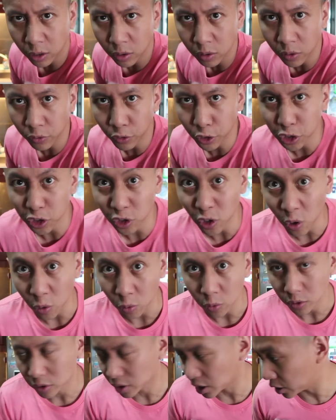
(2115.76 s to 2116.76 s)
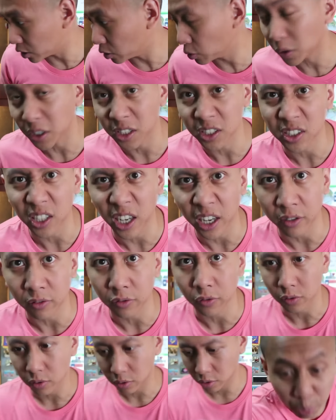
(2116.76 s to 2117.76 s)
the universe know that you can
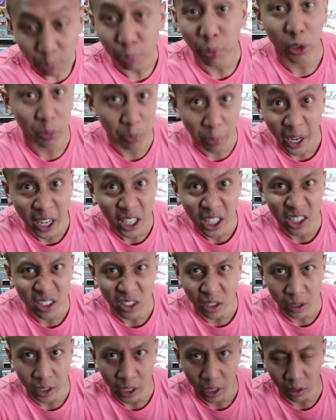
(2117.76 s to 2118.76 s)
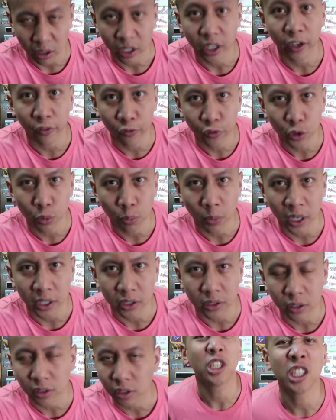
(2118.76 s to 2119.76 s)
save. Put pennies in there if you
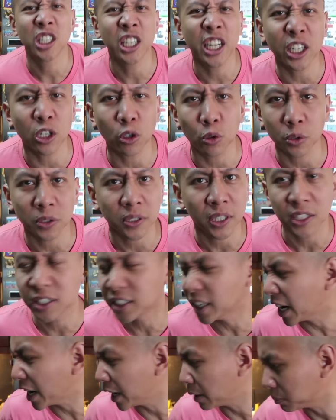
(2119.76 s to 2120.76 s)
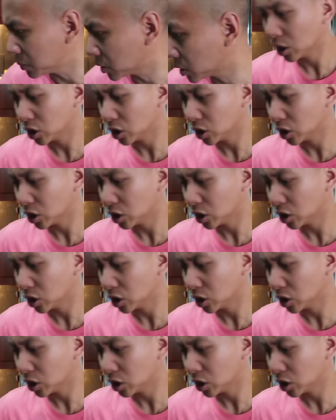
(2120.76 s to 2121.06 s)
must. Nickels and dimes.